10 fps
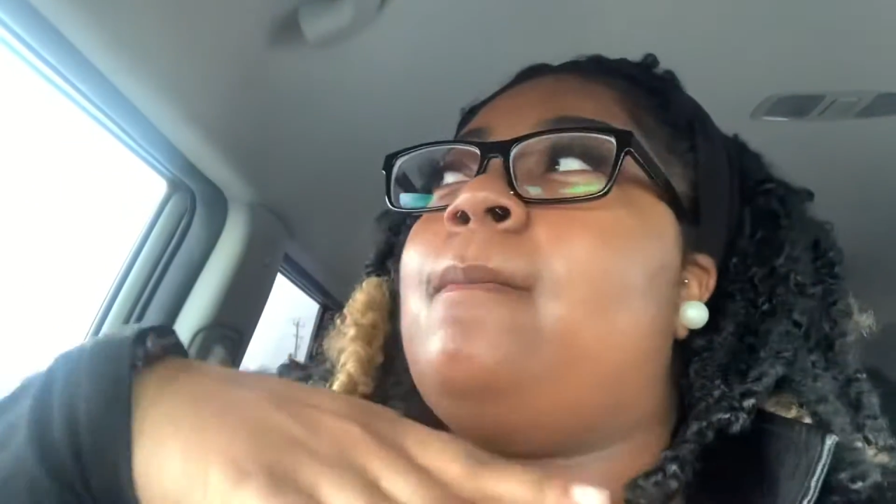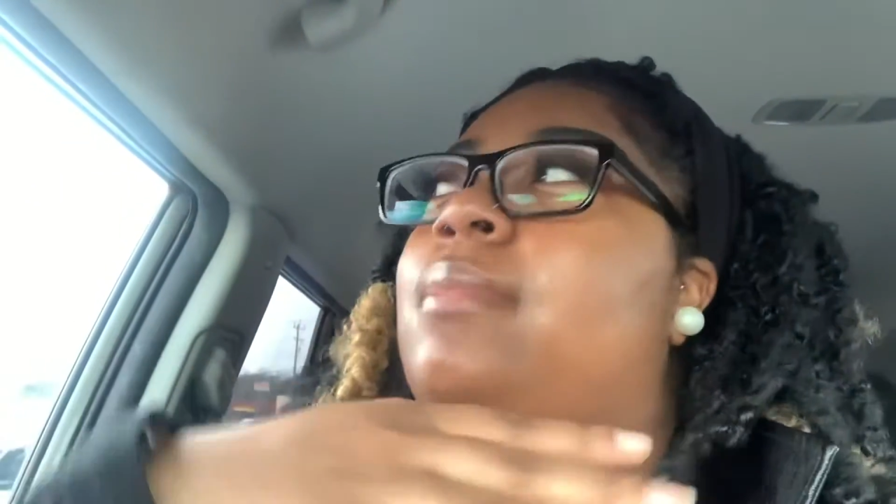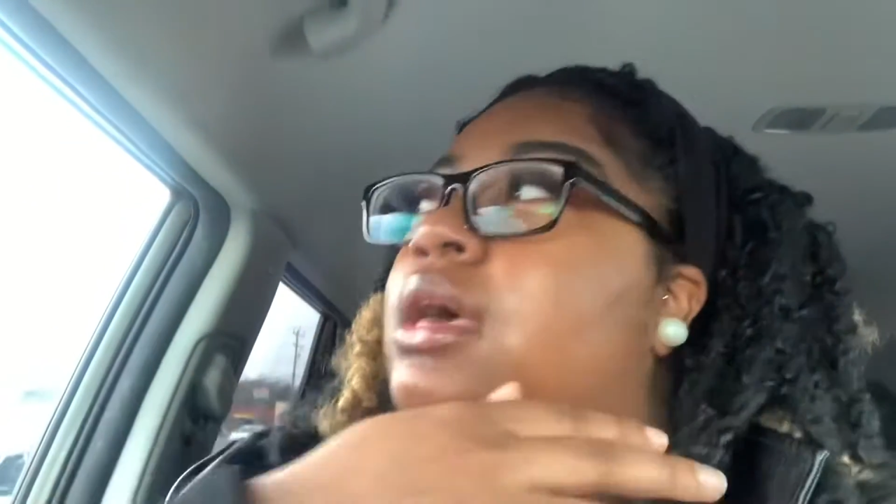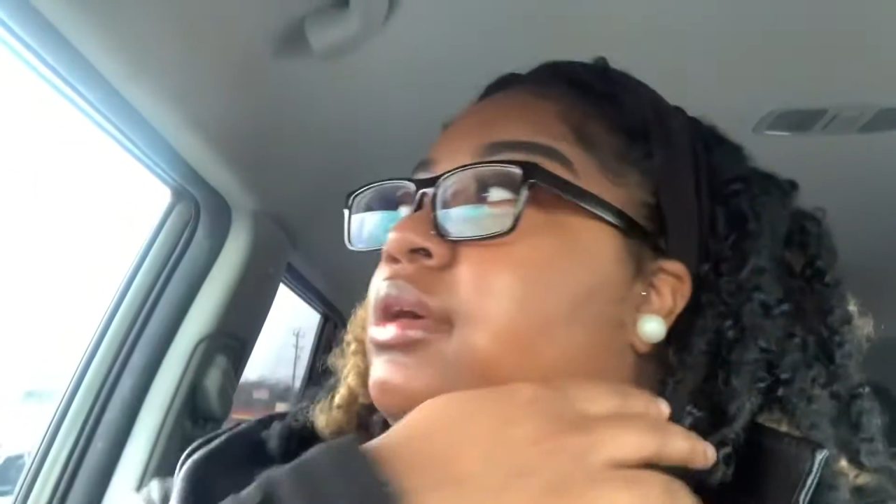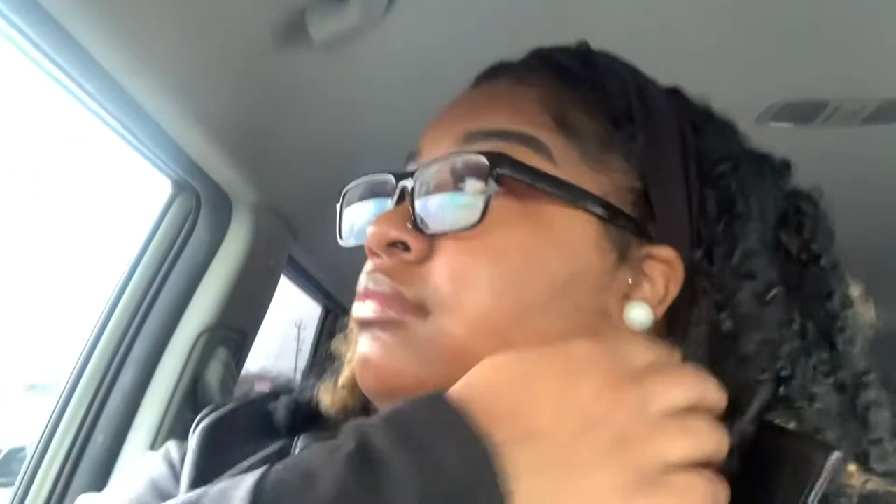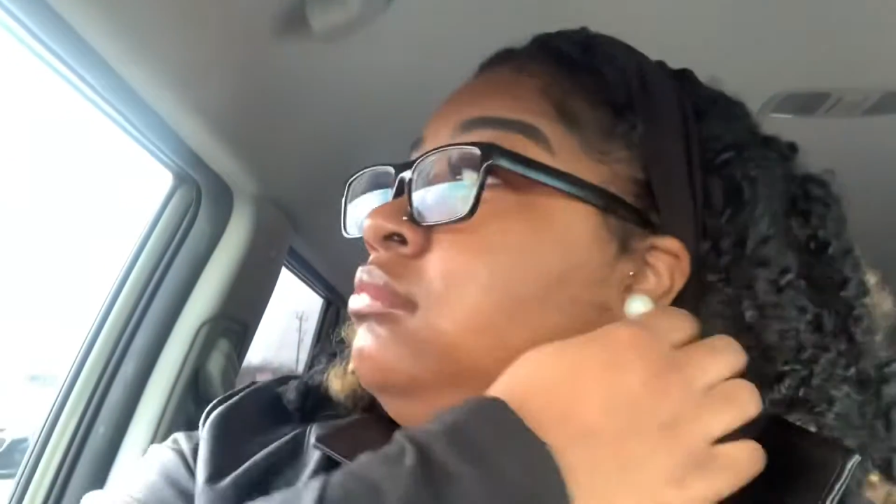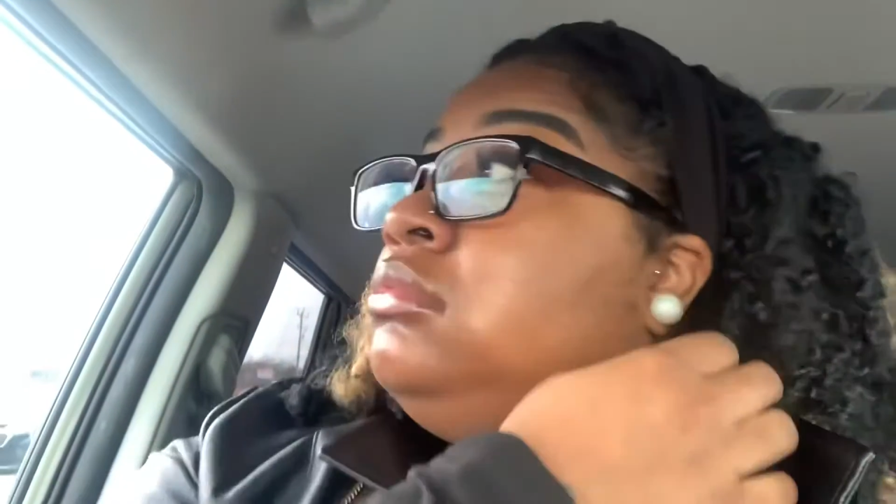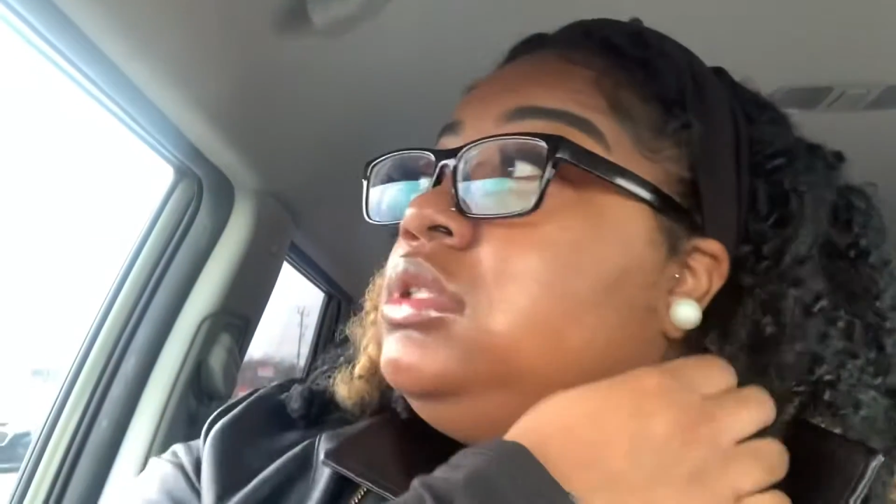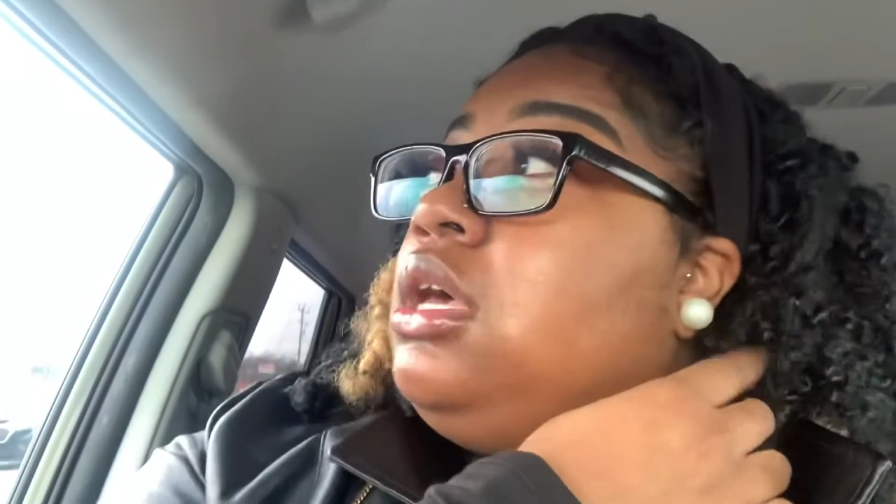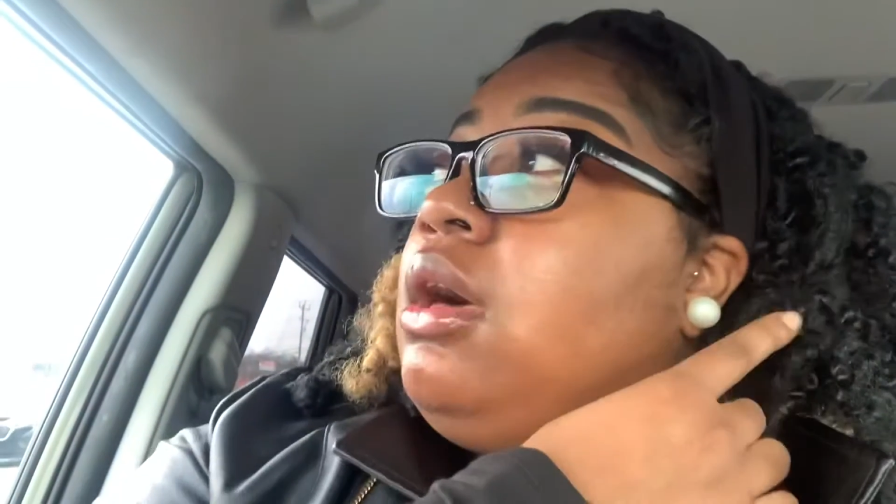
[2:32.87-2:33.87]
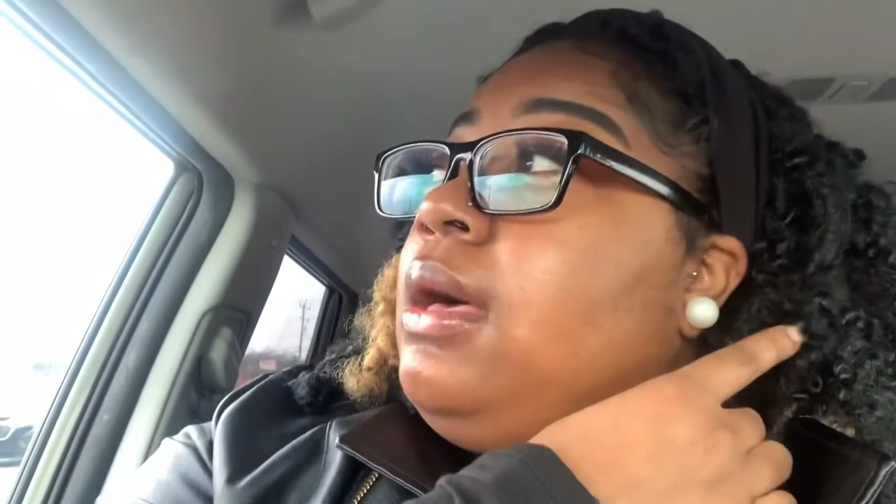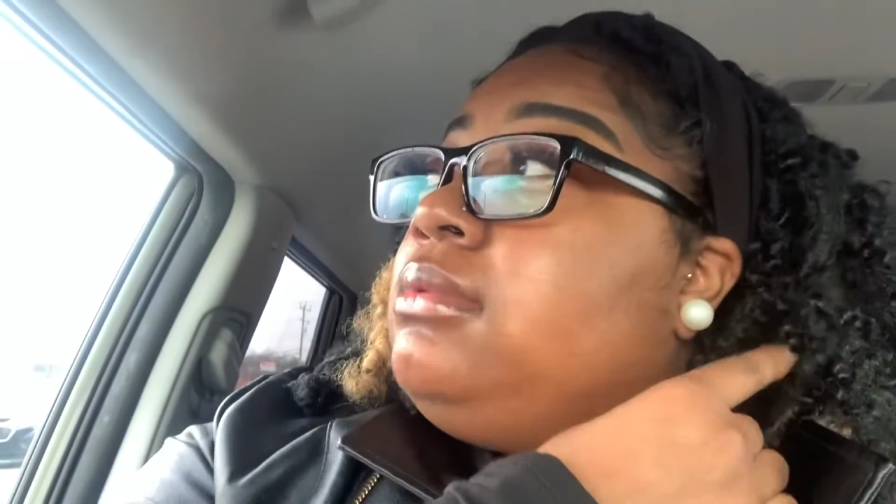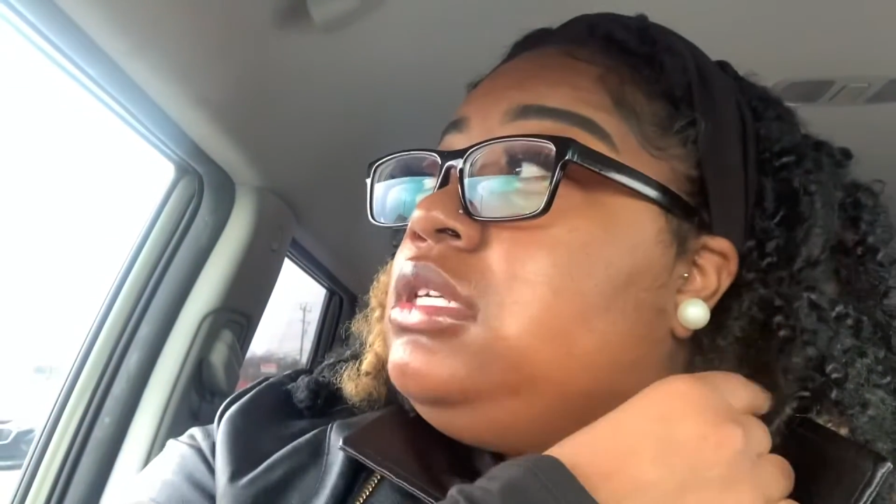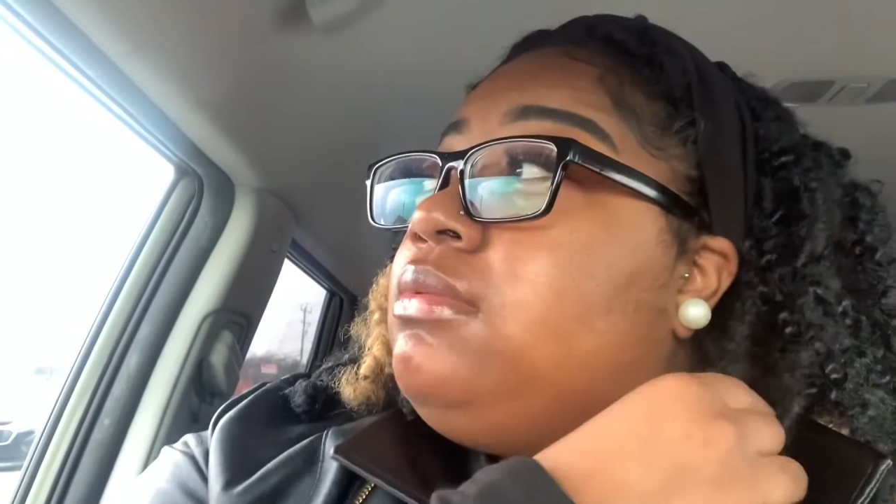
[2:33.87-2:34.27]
But so I'm just